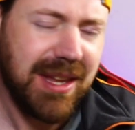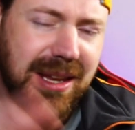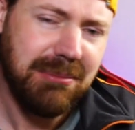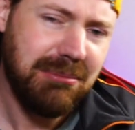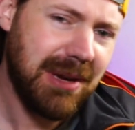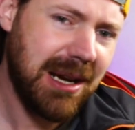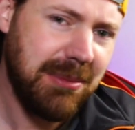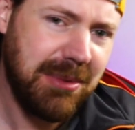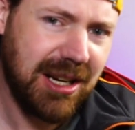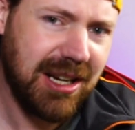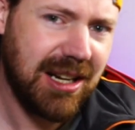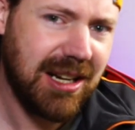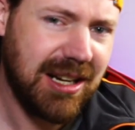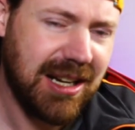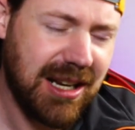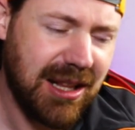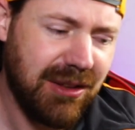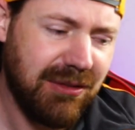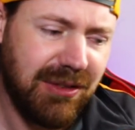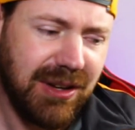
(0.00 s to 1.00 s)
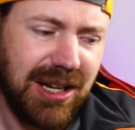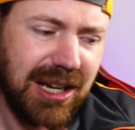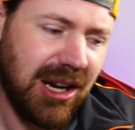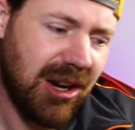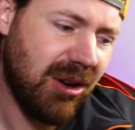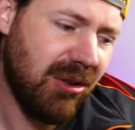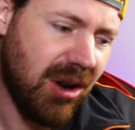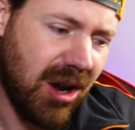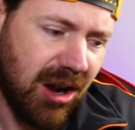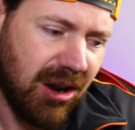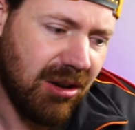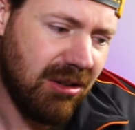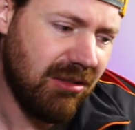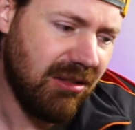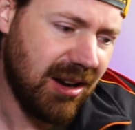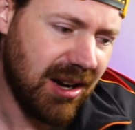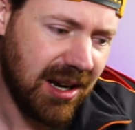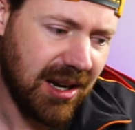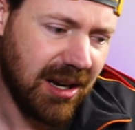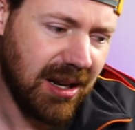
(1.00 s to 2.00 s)
Maybe in another video
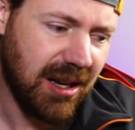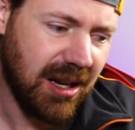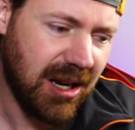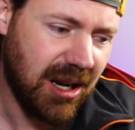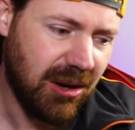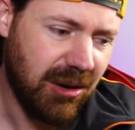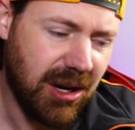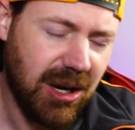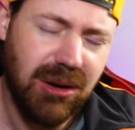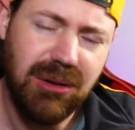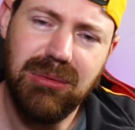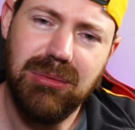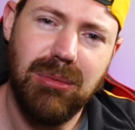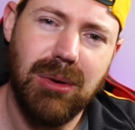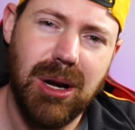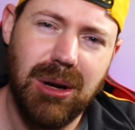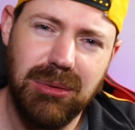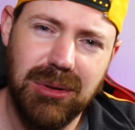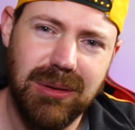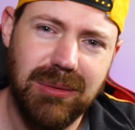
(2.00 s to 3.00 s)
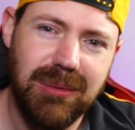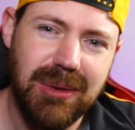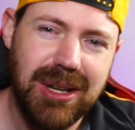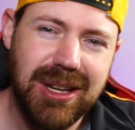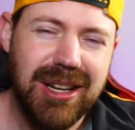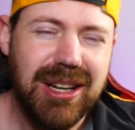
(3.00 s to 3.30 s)
I'll